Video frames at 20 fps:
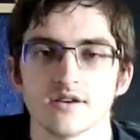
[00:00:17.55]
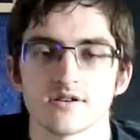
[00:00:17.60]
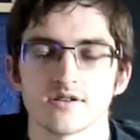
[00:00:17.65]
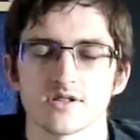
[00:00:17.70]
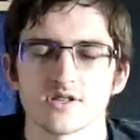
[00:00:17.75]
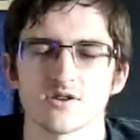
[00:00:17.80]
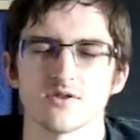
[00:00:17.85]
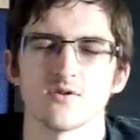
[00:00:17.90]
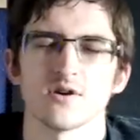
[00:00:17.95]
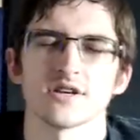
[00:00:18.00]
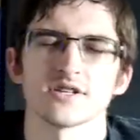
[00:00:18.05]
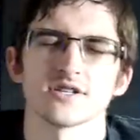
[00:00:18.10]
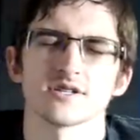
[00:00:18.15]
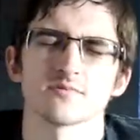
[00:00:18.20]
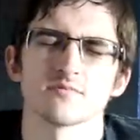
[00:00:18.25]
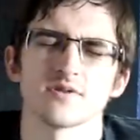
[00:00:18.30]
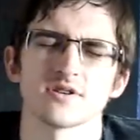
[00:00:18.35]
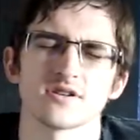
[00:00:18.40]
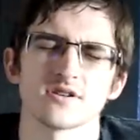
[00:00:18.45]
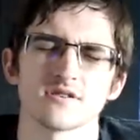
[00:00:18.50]
So I
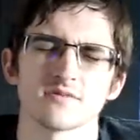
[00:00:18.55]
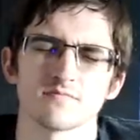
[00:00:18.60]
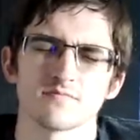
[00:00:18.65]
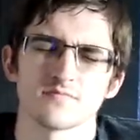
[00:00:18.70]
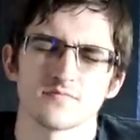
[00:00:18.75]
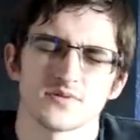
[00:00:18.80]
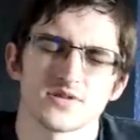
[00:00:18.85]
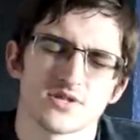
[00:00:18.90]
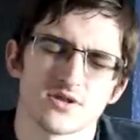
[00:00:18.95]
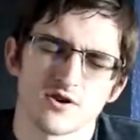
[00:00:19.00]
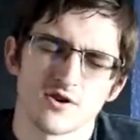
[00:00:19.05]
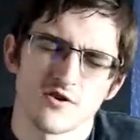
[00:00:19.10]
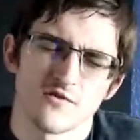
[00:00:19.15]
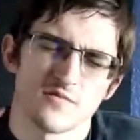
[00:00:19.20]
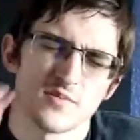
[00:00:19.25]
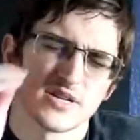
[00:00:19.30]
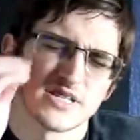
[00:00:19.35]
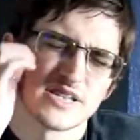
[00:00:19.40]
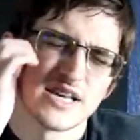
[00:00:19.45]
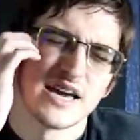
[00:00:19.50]
just want to start
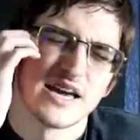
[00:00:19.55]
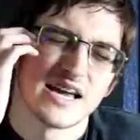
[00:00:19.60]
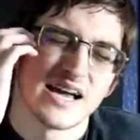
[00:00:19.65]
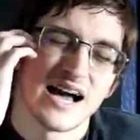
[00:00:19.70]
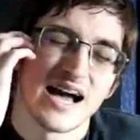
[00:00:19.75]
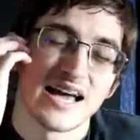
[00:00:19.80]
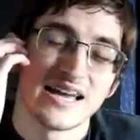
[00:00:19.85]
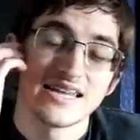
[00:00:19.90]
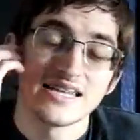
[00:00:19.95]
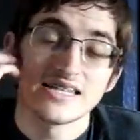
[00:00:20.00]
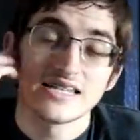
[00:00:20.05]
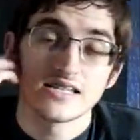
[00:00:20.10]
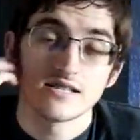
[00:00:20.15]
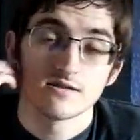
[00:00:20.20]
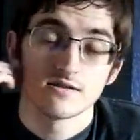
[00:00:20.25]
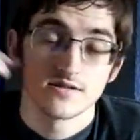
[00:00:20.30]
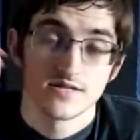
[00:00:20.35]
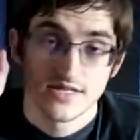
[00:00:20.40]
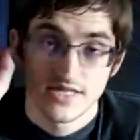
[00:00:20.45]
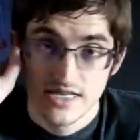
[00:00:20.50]
off by saying I
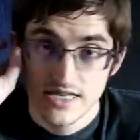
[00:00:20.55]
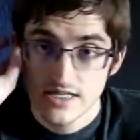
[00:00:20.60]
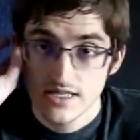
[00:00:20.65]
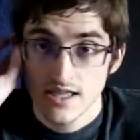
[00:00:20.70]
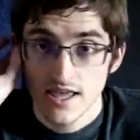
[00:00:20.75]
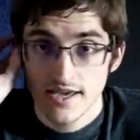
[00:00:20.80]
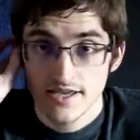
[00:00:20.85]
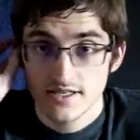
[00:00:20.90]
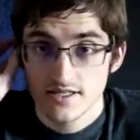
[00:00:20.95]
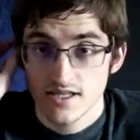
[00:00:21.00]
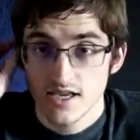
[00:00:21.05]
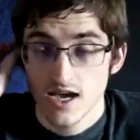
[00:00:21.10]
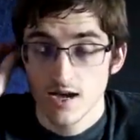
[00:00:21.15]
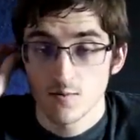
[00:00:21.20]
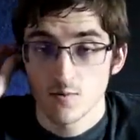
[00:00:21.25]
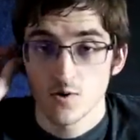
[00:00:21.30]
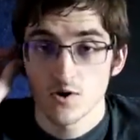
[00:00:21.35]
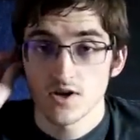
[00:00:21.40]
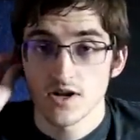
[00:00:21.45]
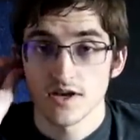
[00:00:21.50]
didn't dislike
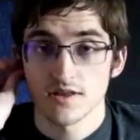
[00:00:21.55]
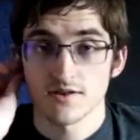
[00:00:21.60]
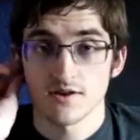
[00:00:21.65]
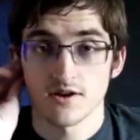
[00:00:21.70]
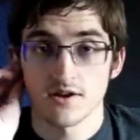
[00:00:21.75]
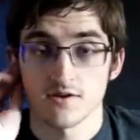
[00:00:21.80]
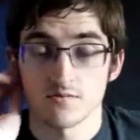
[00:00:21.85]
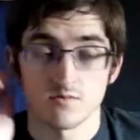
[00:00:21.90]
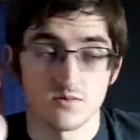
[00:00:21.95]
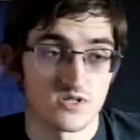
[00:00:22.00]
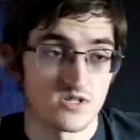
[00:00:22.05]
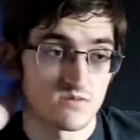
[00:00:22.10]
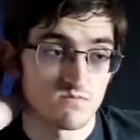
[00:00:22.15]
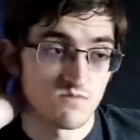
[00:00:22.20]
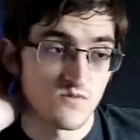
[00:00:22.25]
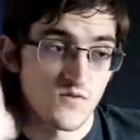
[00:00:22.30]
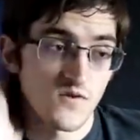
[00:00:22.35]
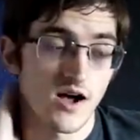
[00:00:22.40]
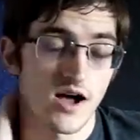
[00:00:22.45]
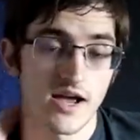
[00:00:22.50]
Skyward. I thought it was
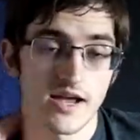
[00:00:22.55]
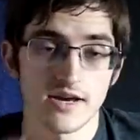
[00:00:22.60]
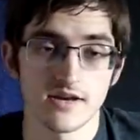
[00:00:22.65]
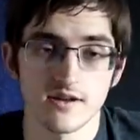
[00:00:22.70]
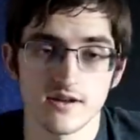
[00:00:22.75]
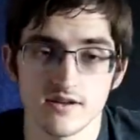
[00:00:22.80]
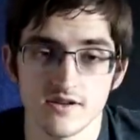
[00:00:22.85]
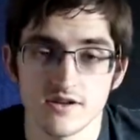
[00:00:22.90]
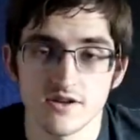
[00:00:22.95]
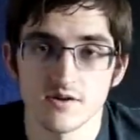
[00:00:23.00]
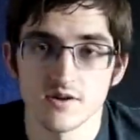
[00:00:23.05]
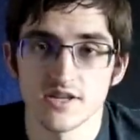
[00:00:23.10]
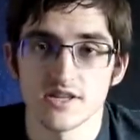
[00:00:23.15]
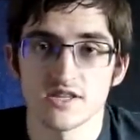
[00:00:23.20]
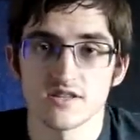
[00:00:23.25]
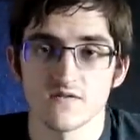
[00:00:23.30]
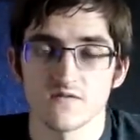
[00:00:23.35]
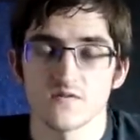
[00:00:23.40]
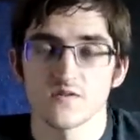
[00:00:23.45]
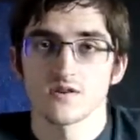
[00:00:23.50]
fine. You know, I
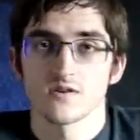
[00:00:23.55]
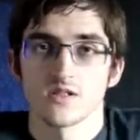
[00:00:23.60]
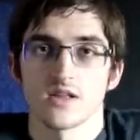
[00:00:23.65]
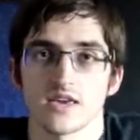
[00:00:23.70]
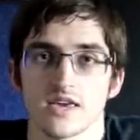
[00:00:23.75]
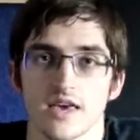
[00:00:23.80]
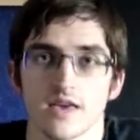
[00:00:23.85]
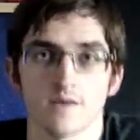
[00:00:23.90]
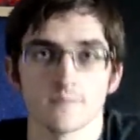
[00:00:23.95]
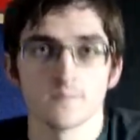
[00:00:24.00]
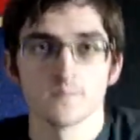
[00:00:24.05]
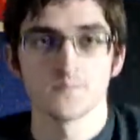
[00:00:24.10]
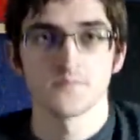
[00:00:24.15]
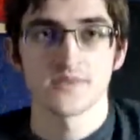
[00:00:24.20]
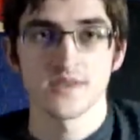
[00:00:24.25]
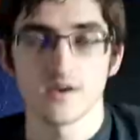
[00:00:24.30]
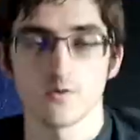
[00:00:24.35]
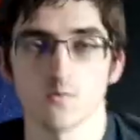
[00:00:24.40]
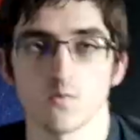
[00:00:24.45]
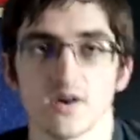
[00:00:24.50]
didn't feel like I
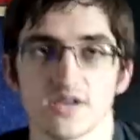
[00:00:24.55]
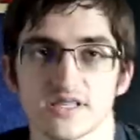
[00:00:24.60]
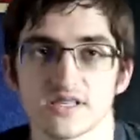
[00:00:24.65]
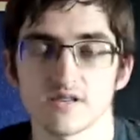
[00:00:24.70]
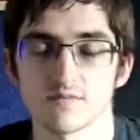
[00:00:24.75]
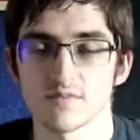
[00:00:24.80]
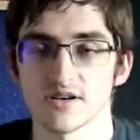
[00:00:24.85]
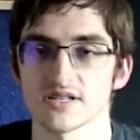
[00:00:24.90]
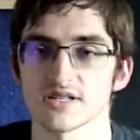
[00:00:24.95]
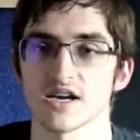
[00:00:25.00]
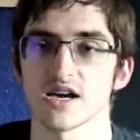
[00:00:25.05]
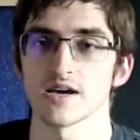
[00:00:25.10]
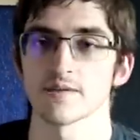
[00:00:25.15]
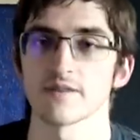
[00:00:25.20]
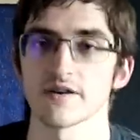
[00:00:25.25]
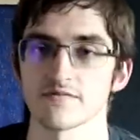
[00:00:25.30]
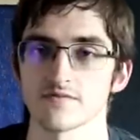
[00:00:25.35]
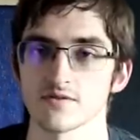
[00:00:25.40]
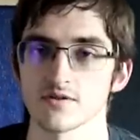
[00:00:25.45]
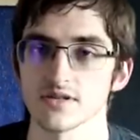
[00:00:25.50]
wasted my
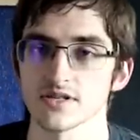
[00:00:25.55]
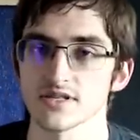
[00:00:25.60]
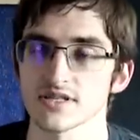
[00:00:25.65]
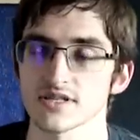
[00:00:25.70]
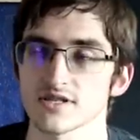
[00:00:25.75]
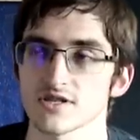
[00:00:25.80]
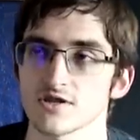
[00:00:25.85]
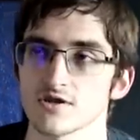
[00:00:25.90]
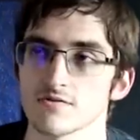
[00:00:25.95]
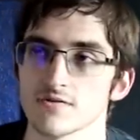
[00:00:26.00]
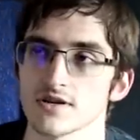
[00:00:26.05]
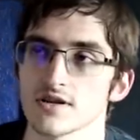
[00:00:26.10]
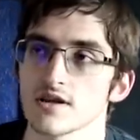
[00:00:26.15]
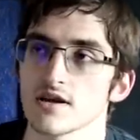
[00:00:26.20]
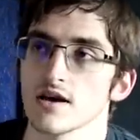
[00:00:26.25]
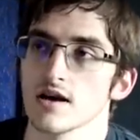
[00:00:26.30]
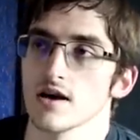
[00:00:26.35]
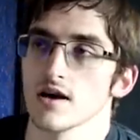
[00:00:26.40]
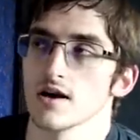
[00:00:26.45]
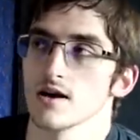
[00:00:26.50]
time after listening to it.
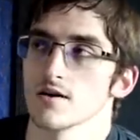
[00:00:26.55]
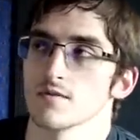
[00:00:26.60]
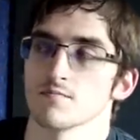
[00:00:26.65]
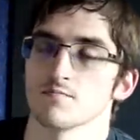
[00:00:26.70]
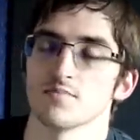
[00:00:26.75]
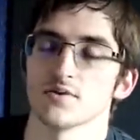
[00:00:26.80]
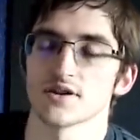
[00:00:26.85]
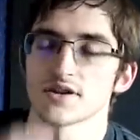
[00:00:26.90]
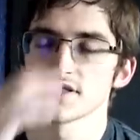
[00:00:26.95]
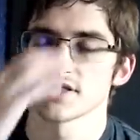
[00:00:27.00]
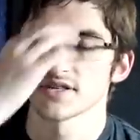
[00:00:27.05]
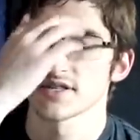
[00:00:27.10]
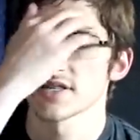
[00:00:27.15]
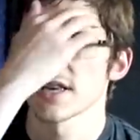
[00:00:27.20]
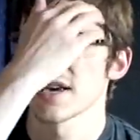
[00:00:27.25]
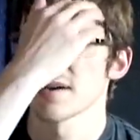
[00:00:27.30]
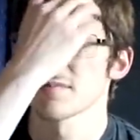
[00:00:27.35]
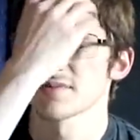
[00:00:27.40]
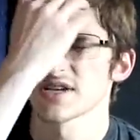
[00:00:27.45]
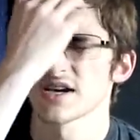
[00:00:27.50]
But at the
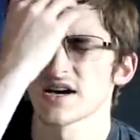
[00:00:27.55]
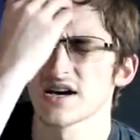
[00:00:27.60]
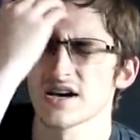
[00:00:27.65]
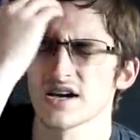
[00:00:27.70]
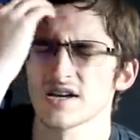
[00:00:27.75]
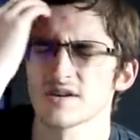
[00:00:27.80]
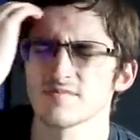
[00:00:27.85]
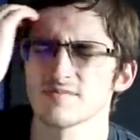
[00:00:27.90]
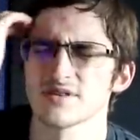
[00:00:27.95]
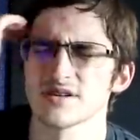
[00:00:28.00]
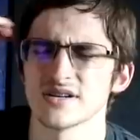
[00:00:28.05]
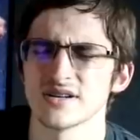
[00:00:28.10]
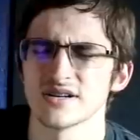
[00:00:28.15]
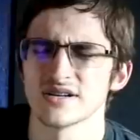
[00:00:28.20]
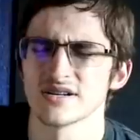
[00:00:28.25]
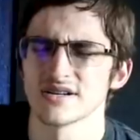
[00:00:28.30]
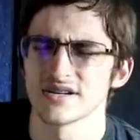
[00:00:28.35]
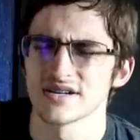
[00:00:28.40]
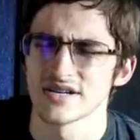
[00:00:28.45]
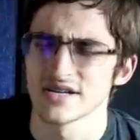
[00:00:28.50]
same time,
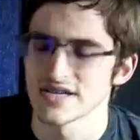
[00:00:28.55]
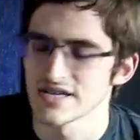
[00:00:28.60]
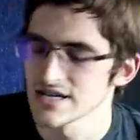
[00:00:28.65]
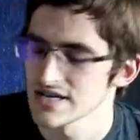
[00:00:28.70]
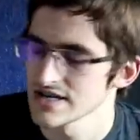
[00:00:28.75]
uh,